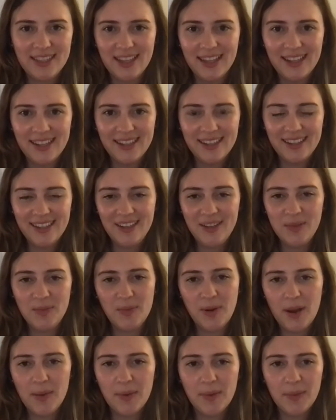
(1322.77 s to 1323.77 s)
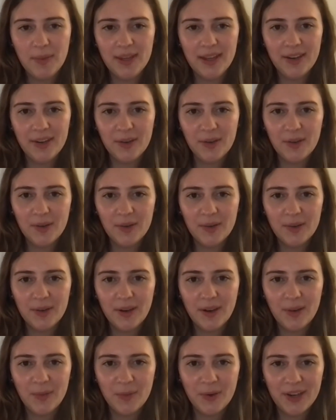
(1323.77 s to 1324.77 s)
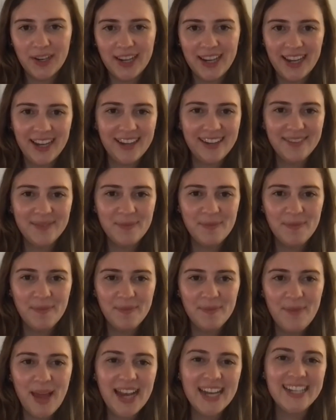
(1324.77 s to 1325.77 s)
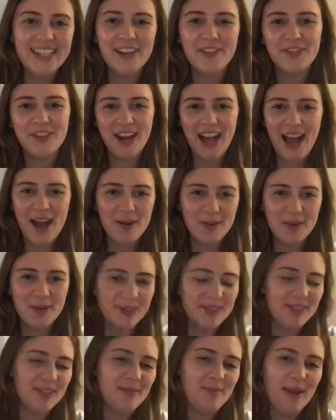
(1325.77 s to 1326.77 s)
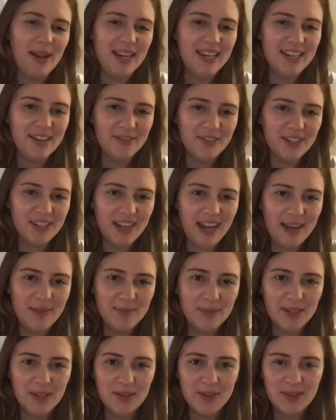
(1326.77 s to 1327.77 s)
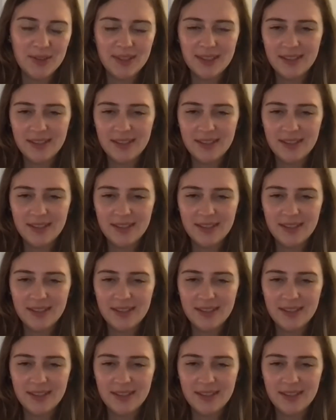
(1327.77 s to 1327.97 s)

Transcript: that you probably are are working many different hours and many different time zones